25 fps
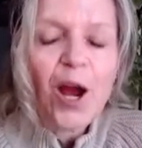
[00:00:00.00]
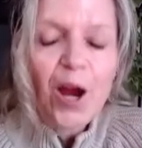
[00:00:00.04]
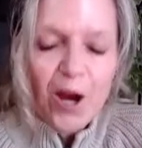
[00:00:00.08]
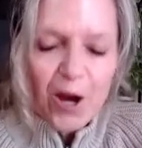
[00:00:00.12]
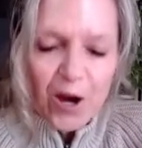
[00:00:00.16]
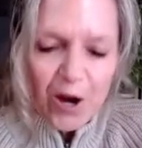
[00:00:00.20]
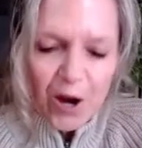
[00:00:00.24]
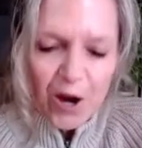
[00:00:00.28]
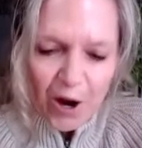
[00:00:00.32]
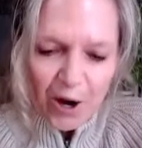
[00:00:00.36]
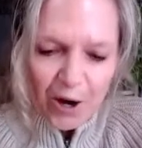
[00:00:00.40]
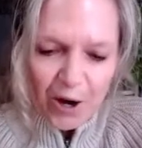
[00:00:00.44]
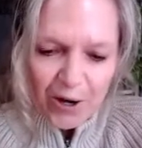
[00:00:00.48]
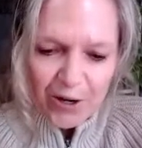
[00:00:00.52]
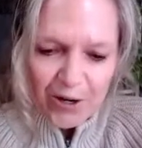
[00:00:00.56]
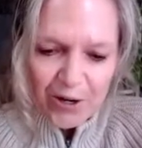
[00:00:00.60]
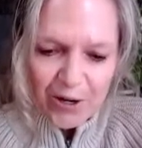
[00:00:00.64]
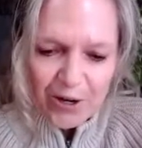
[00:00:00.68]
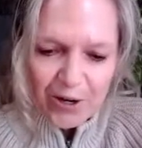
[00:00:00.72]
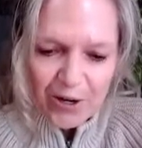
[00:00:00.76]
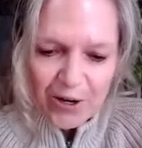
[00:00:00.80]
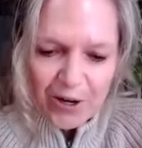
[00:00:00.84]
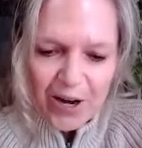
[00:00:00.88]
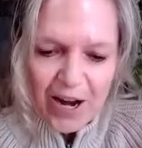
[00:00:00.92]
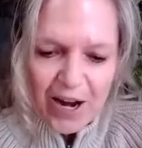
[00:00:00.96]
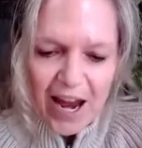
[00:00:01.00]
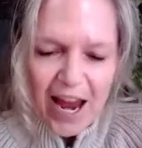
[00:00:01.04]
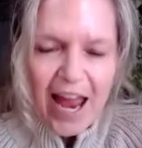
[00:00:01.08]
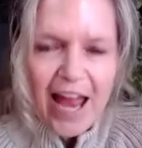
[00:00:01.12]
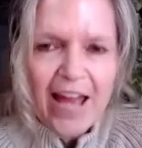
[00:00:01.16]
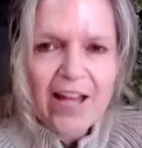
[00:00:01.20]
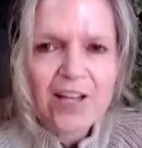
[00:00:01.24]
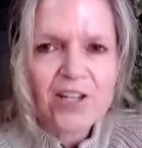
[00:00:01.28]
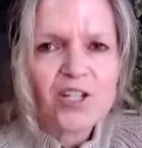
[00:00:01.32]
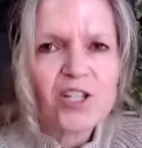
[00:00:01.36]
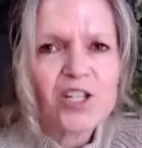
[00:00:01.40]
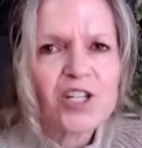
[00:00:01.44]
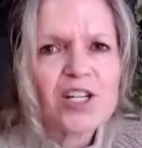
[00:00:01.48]
gardener,
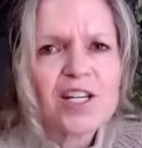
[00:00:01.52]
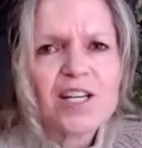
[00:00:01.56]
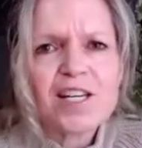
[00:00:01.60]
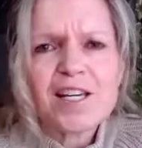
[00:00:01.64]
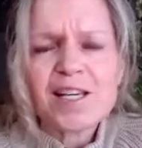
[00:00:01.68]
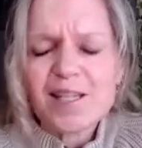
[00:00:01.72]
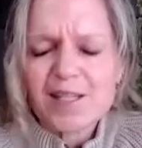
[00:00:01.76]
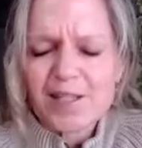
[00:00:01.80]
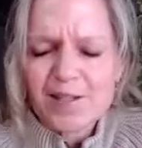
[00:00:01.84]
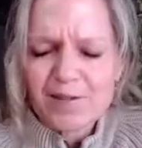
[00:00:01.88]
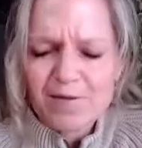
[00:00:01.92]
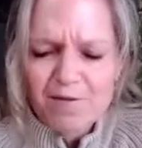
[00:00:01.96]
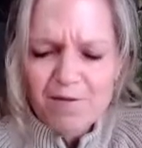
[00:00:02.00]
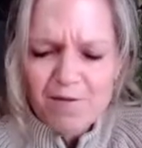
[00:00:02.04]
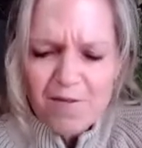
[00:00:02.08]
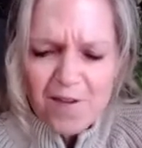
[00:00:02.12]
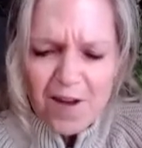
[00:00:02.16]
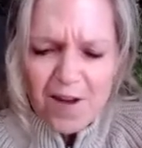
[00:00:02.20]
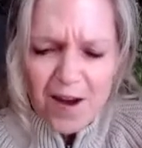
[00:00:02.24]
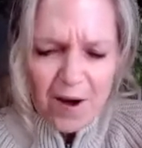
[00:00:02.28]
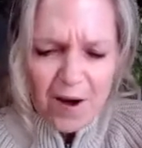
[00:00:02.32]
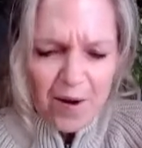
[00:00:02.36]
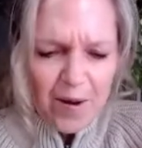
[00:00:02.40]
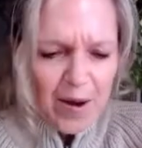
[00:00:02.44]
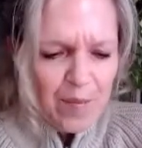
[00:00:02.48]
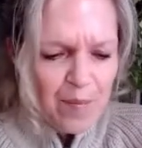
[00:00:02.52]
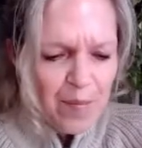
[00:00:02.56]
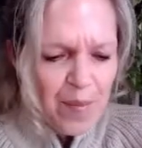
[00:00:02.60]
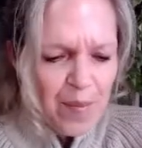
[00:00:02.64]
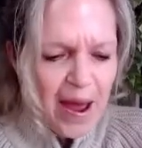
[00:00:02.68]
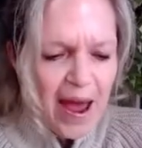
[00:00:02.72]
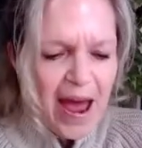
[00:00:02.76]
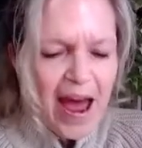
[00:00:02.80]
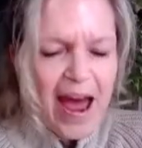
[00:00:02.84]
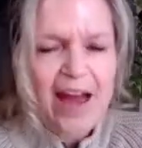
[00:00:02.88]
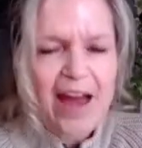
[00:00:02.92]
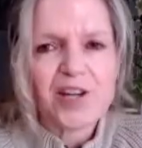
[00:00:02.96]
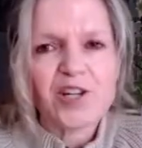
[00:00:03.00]
and she is very
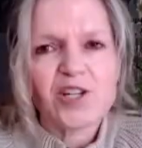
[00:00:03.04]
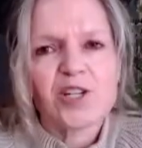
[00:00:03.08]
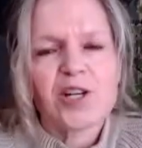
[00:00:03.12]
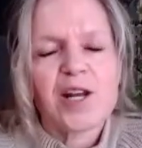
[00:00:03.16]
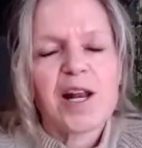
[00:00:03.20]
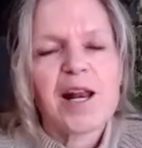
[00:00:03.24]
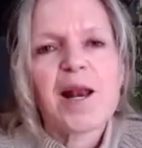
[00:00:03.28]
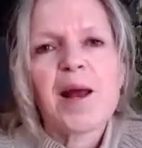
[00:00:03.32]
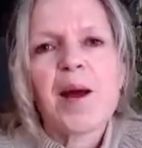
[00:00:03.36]
passionate